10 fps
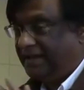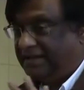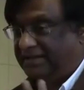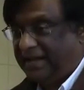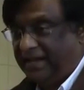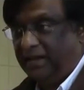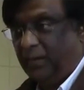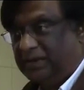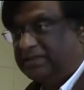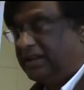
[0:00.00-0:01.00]

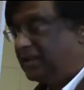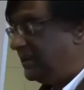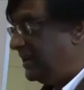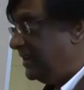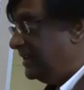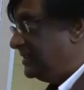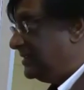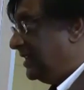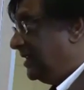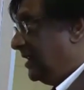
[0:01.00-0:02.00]
understanding what sadhana
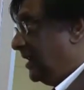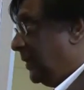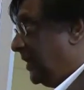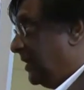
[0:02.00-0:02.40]
is. We're